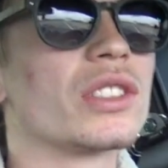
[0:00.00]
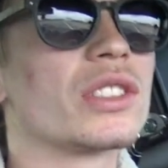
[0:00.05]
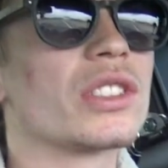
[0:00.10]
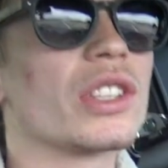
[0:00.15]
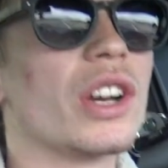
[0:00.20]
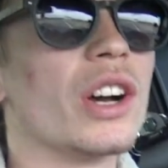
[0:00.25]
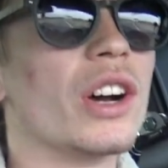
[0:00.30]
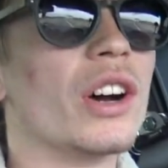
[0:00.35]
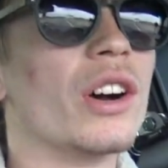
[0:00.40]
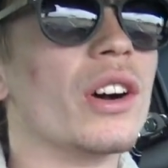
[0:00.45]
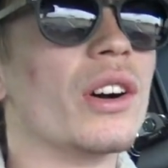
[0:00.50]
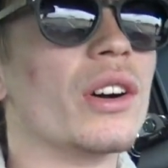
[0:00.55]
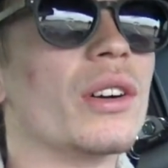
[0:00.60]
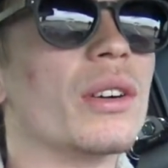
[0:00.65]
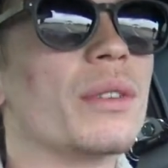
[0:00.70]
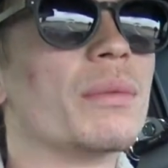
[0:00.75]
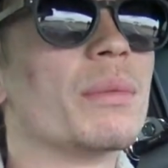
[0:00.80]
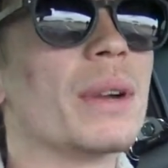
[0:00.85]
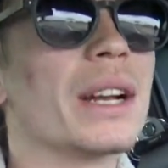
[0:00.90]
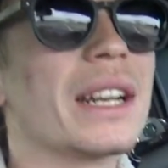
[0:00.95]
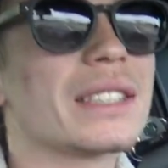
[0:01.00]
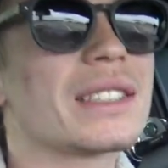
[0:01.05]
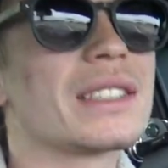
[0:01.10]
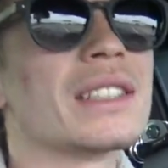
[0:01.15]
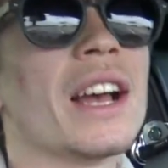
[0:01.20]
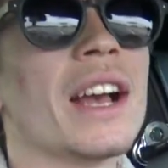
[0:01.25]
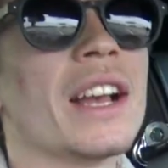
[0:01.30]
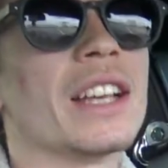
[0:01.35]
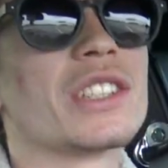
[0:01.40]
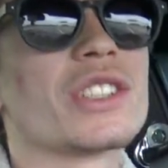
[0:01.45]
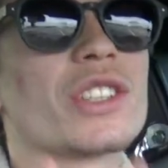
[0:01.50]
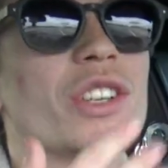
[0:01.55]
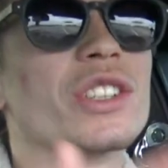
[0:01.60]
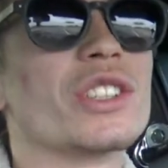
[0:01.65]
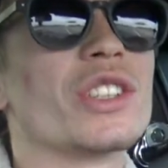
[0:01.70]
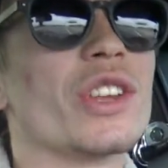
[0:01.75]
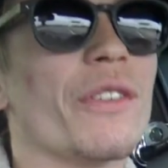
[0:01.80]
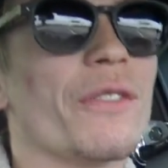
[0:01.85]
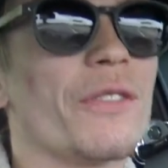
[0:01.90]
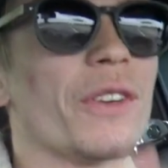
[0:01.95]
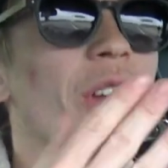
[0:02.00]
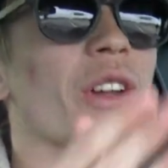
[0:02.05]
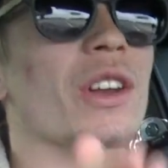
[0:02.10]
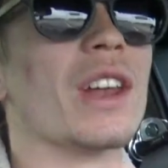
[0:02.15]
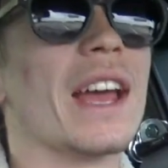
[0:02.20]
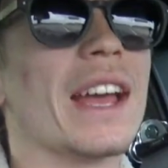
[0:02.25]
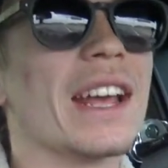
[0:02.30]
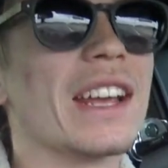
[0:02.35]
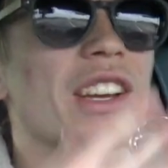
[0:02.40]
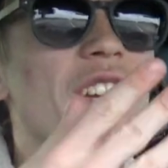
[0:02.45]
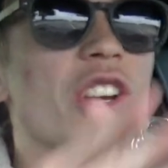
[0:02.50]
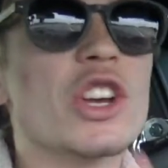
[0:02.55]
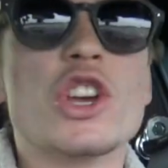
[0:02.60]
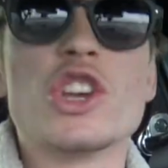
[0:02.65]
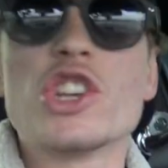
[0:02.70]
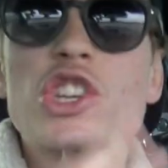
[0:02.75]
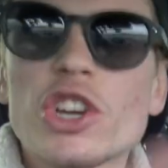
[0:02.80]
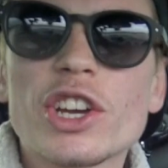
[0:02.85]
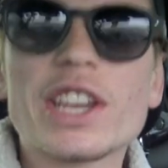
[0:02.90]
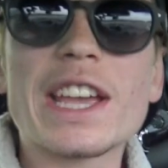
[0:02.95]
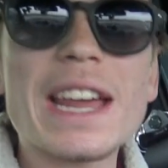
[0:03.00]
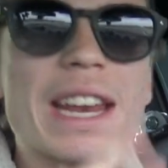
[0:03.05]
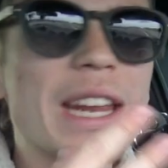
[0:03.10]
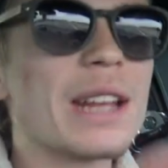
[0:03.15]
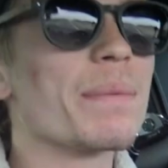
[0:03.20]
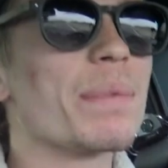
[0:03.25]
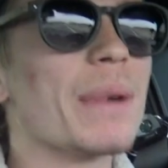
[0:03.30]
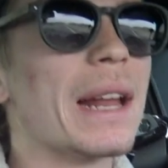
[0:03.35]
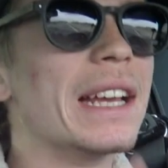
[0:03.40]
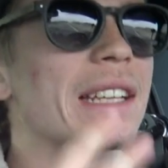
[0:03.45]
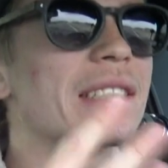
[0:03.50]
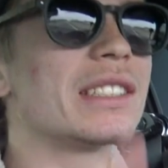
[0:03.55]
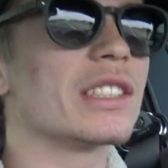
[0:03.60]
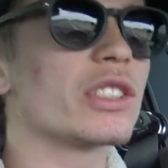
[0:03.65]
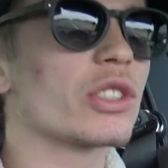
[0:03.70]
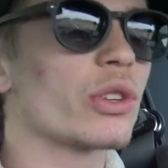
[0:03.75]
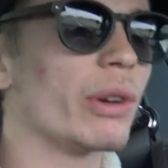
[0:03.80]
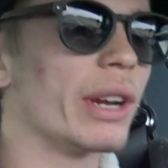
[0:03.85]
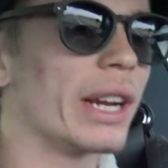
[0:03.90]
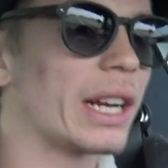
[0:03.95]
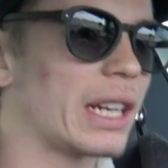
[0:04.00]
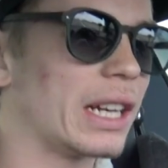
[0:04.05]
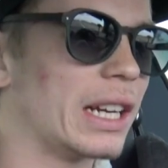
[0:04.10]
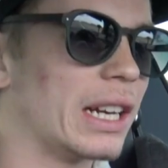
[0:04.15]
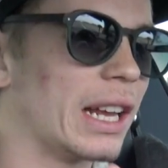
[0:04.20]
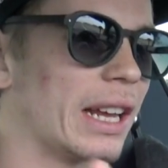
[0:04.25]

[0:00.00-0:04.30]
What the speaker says: So, but it's nice because you feel like you're getting places quickly.